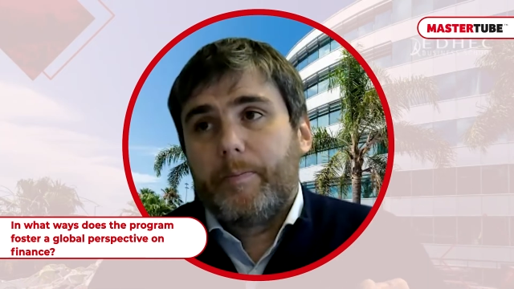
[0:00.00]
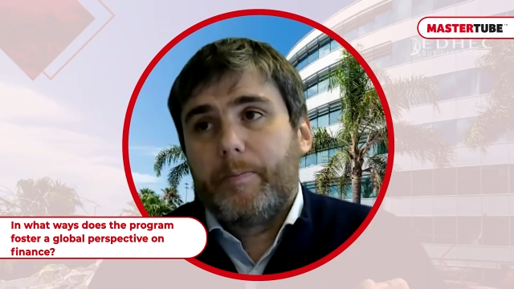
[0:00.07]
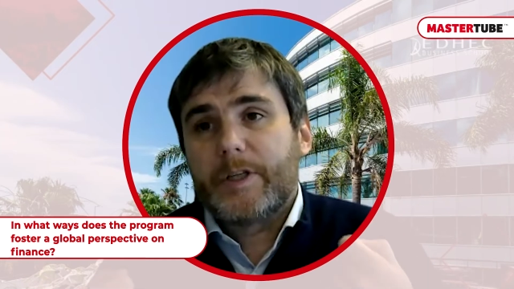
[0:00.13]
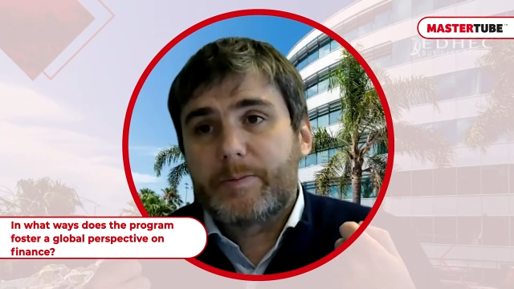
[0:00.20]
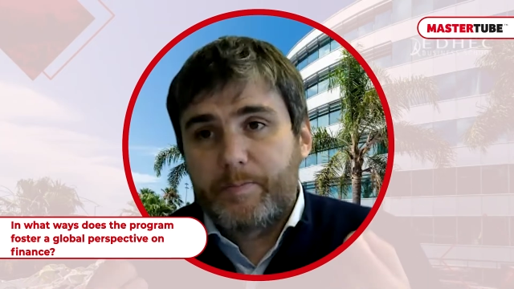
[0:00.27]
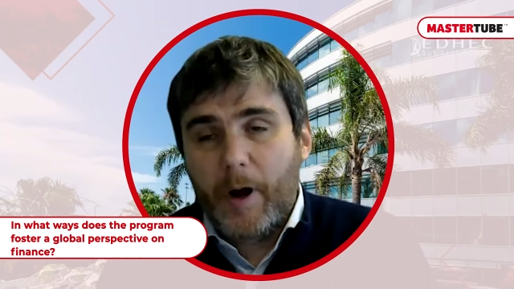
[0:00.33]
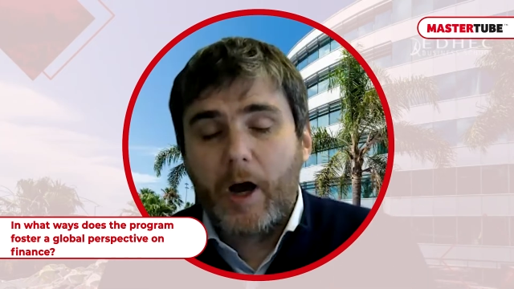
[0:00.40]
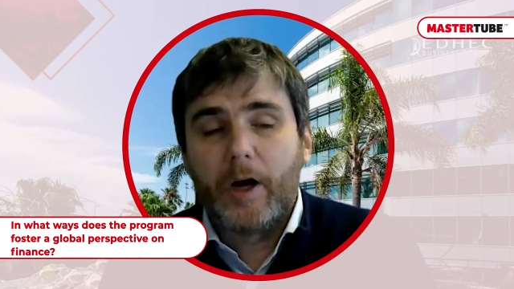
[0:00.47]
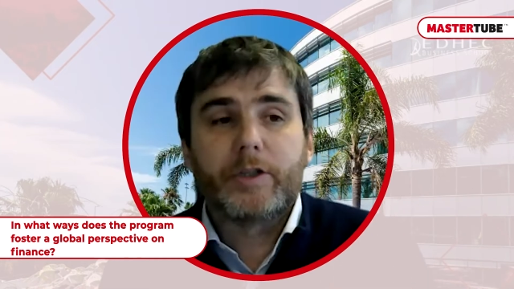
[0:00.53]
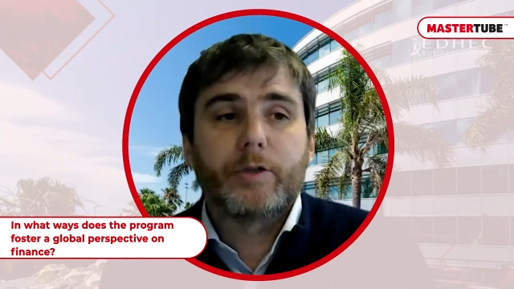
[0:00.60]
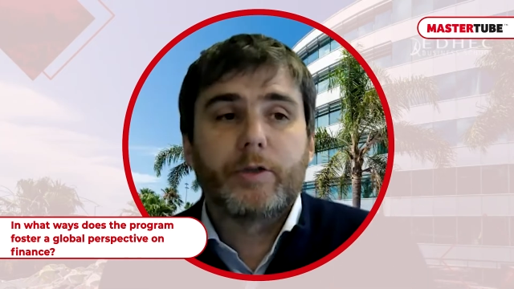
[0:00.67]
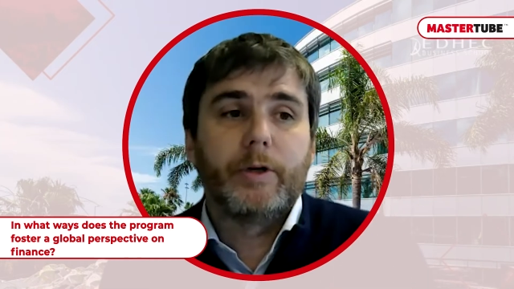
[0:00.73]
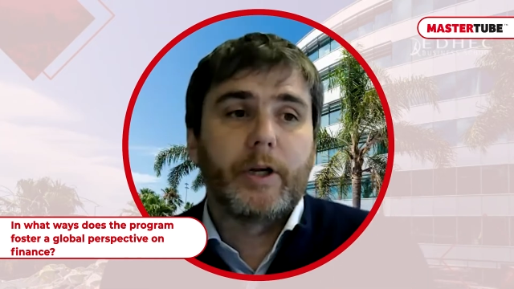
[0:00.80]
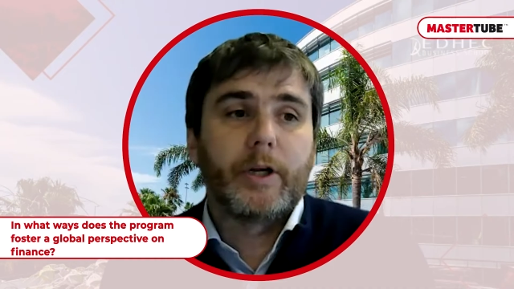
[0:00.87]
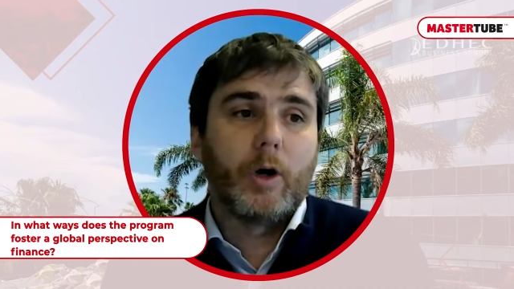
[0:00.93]

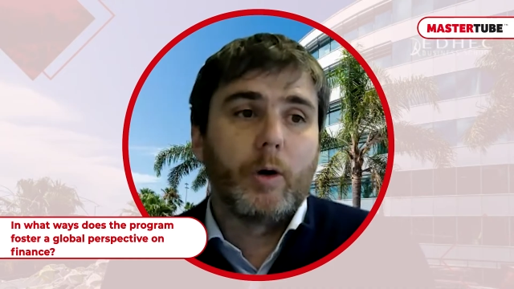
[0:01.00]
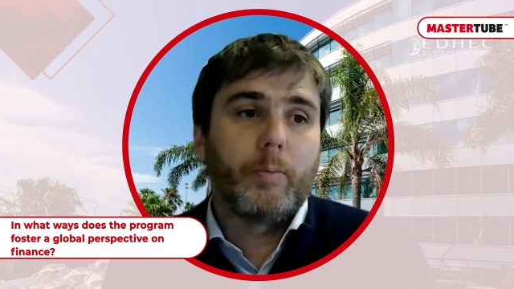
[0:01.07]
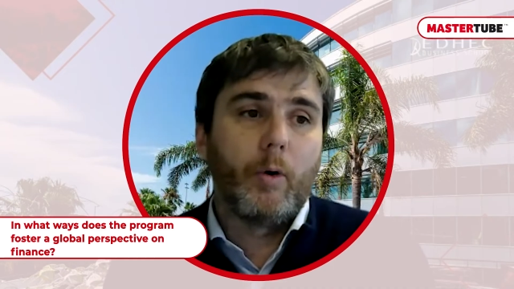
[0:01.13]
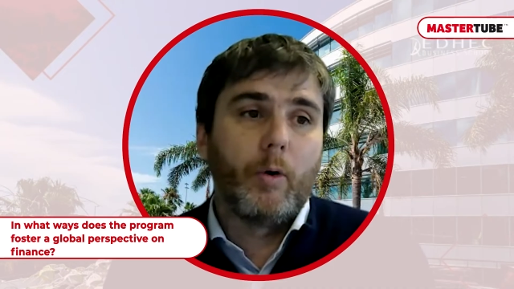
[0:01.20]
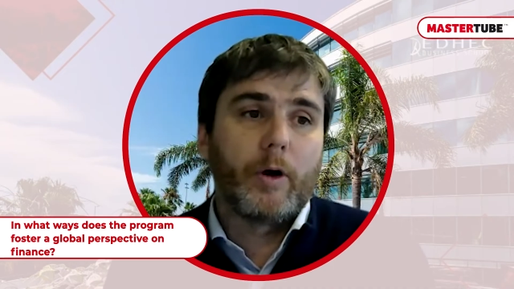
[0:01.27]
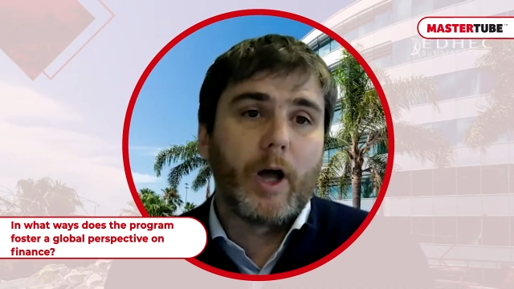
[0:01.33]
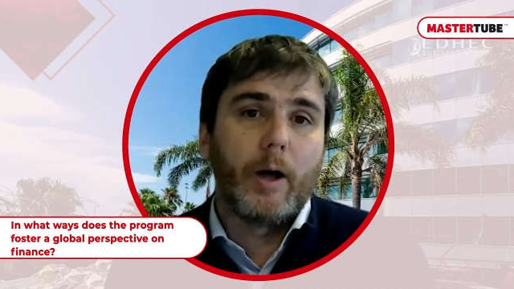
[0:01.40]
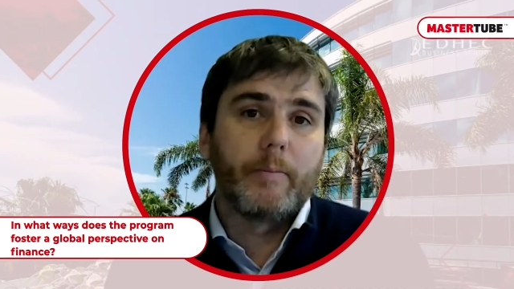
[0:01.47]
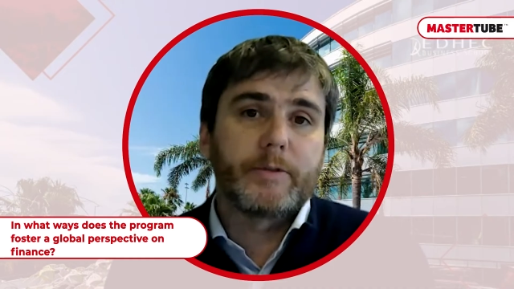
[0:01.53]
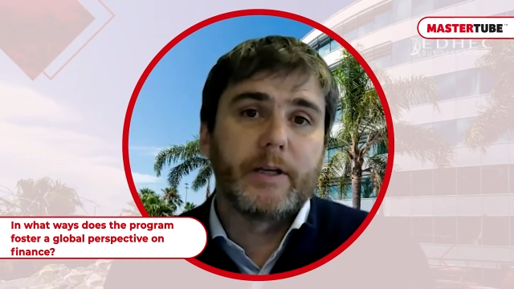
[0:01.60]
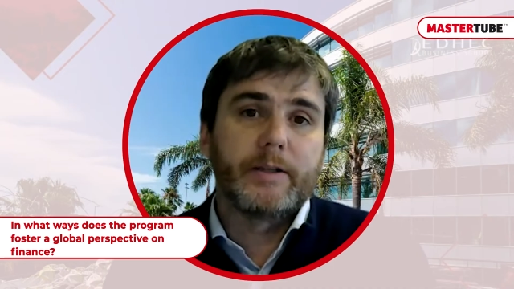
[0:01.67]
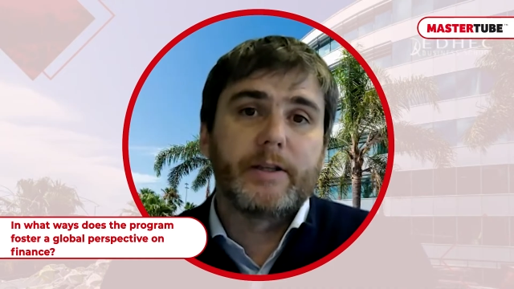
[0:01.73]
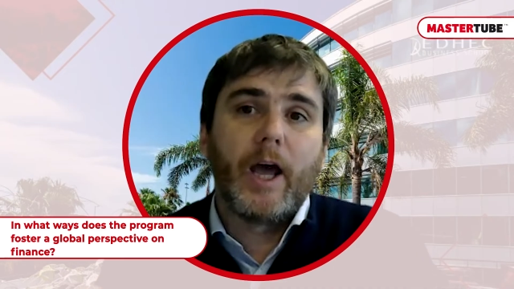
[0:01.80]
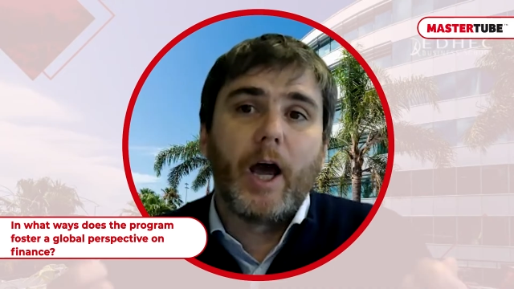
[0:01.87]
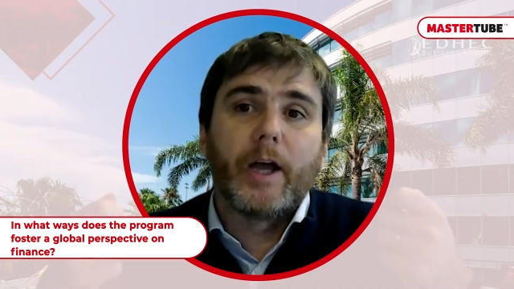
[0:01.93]
sponsoring our programs
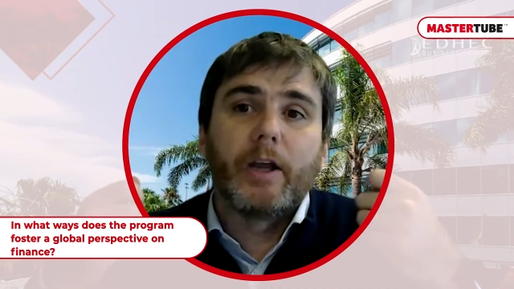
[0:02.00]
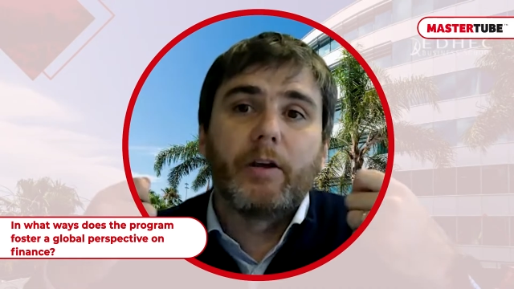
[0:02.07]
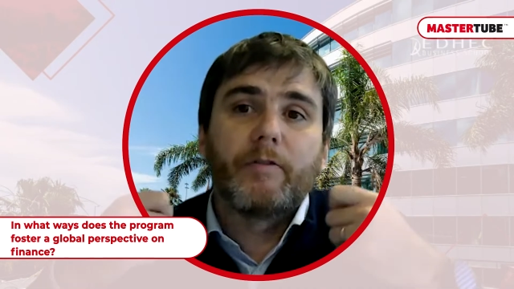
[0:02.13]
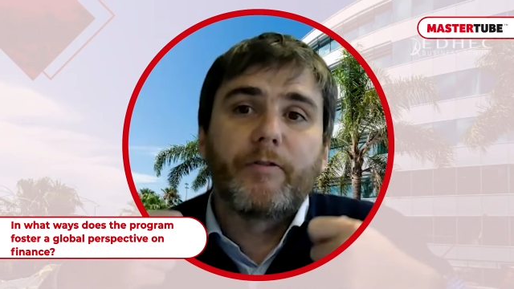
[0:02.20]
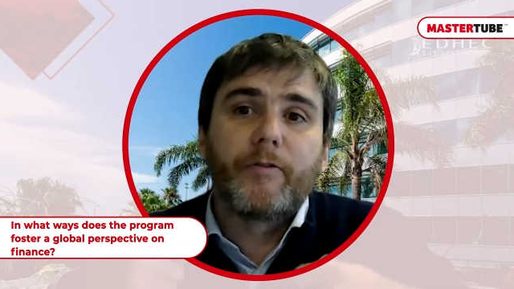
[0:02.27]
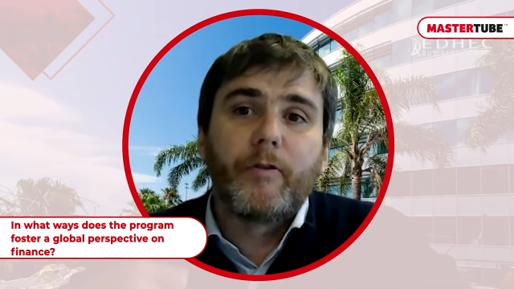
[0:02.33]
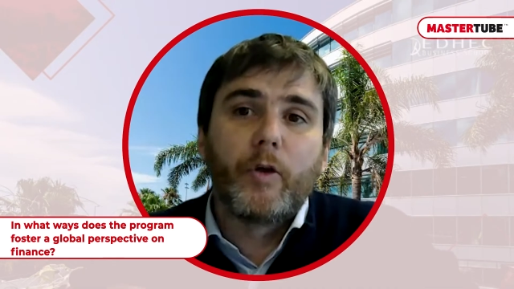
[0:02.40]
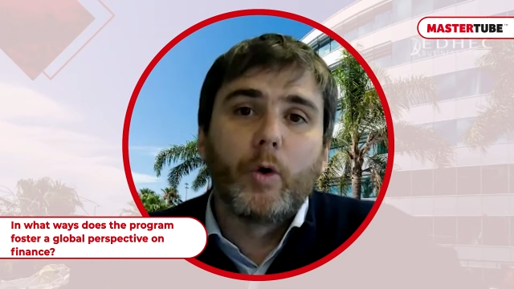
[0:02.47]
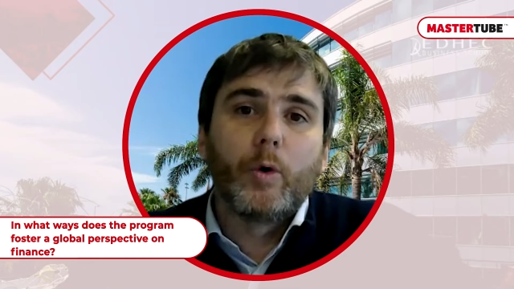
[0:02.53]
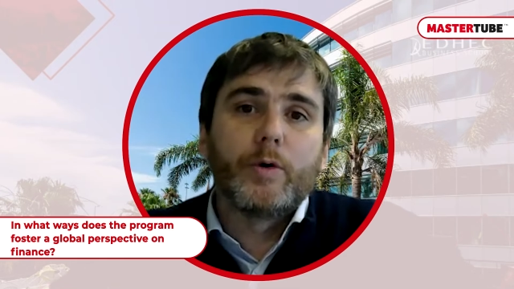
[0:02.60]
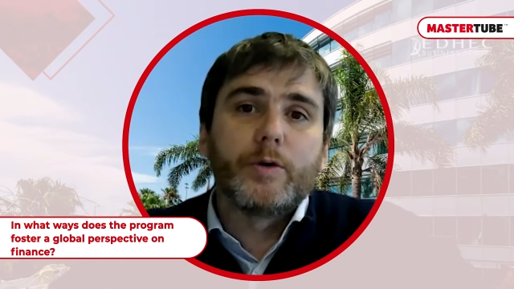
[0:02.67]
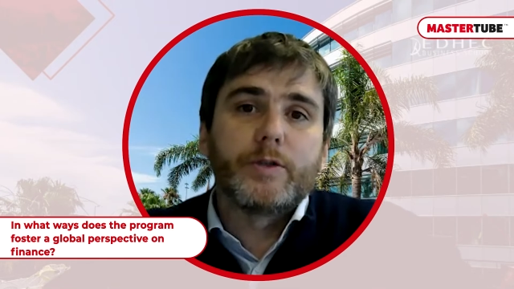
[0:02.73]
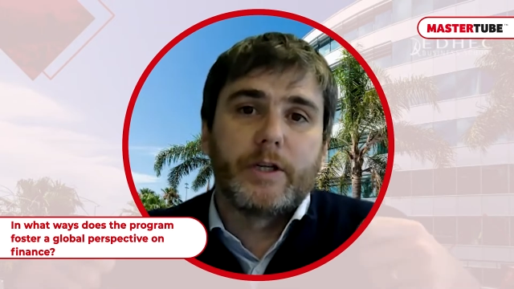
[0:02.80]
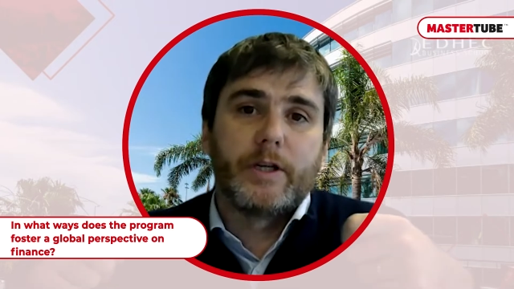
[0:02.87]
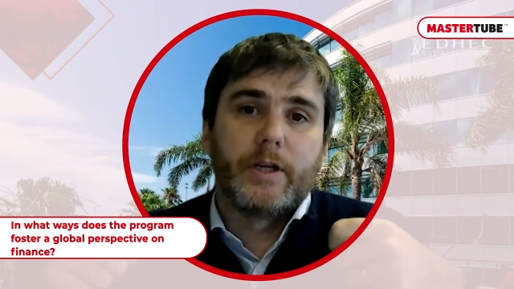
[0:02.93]
and they are
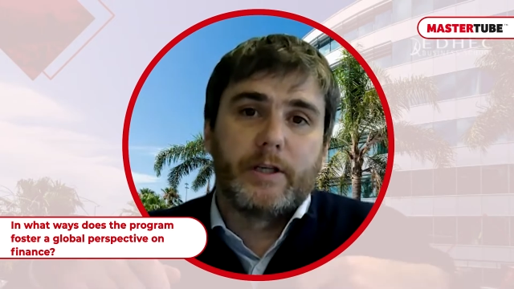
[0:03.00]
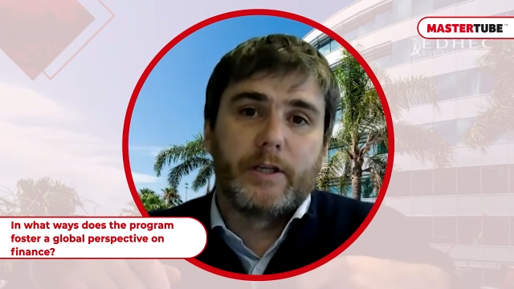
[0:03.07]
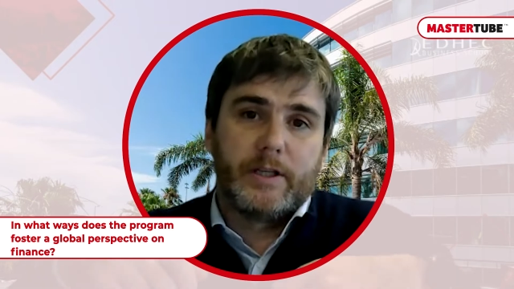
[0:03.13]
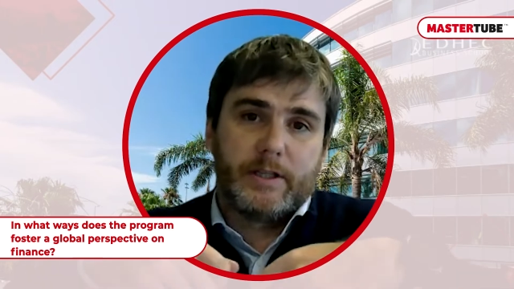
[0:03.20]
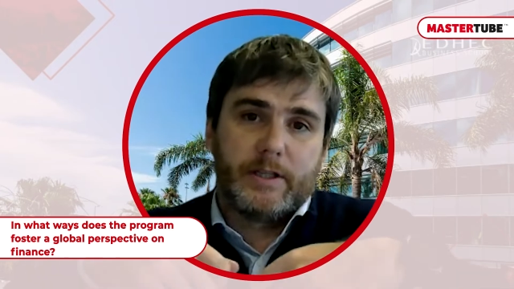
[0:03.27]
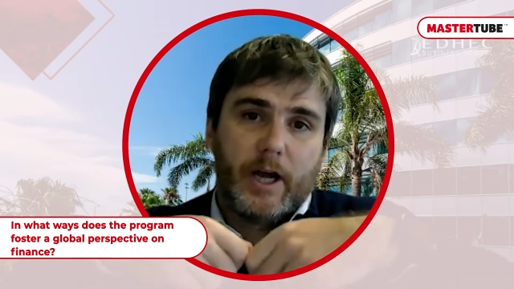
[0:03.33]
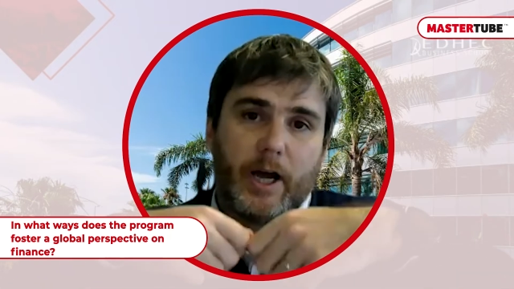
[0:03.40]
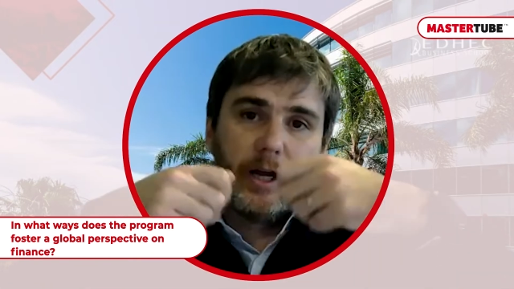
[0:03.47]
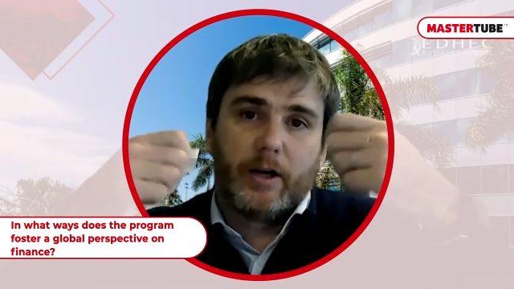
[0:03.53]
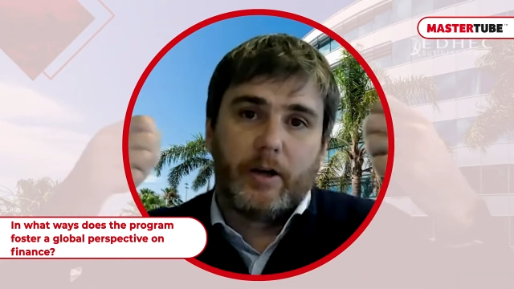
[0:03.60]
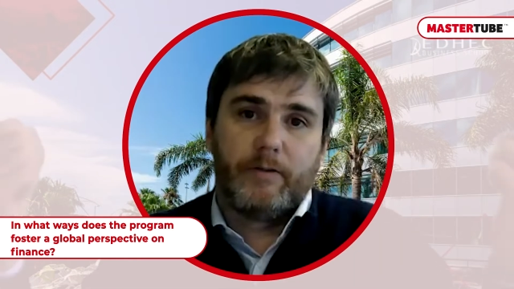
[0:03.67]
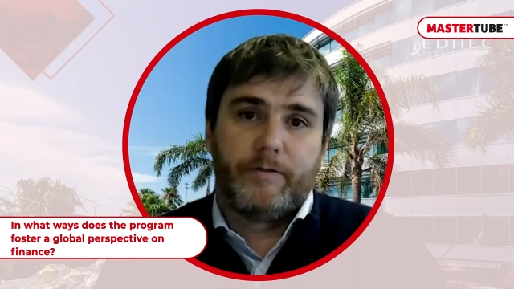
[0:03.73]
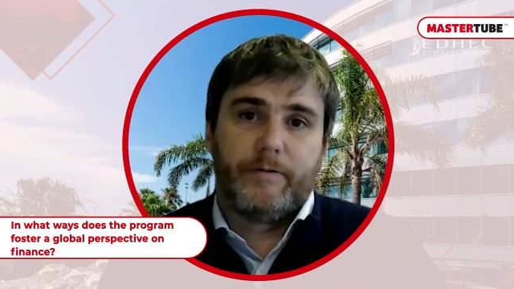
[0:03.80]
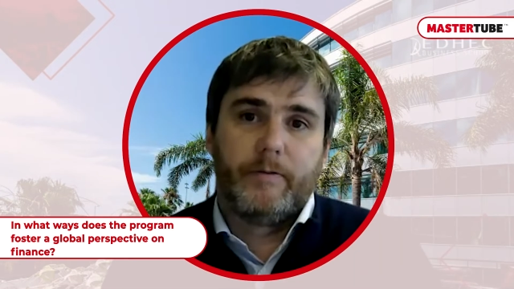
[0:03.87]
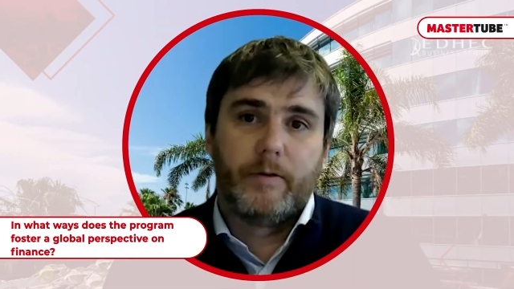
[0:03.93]
infusing this kind of